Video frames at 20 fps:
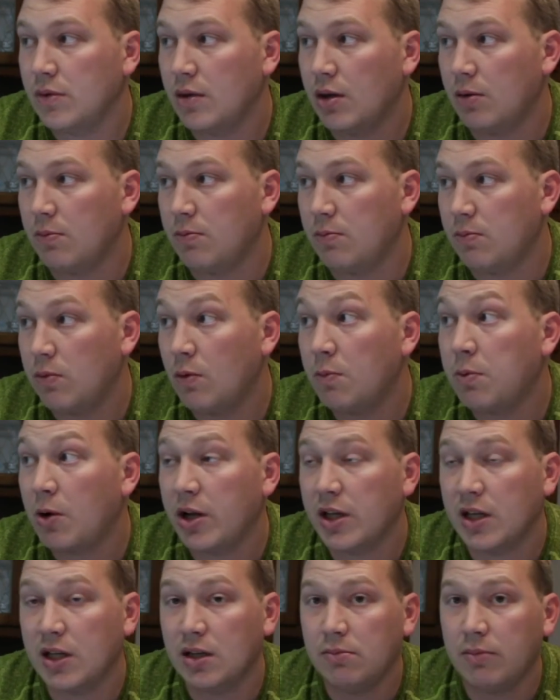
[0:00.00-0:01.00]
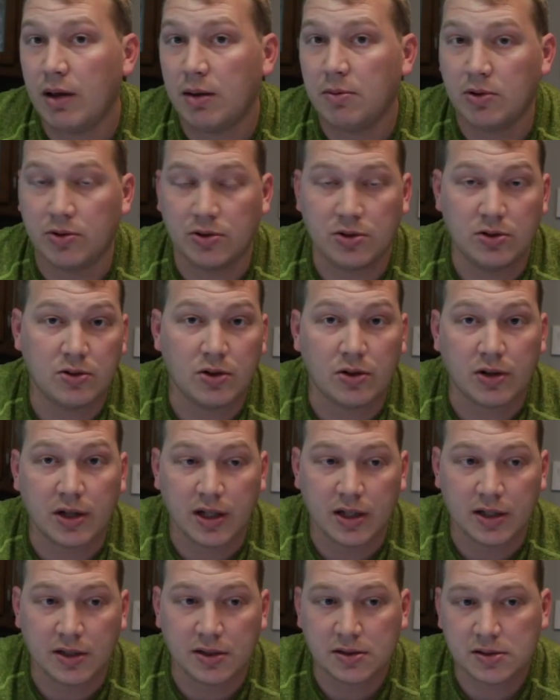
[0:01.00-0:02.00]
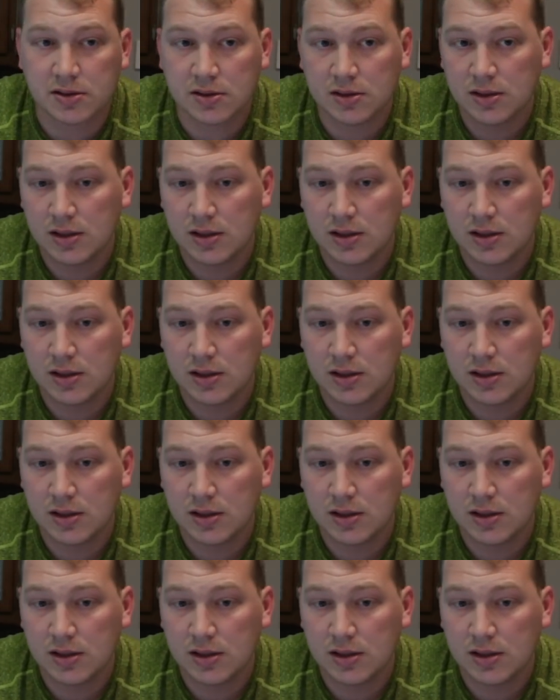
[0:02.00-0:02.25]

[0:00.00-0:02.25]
we'll probably end maybe on two turkey hunts.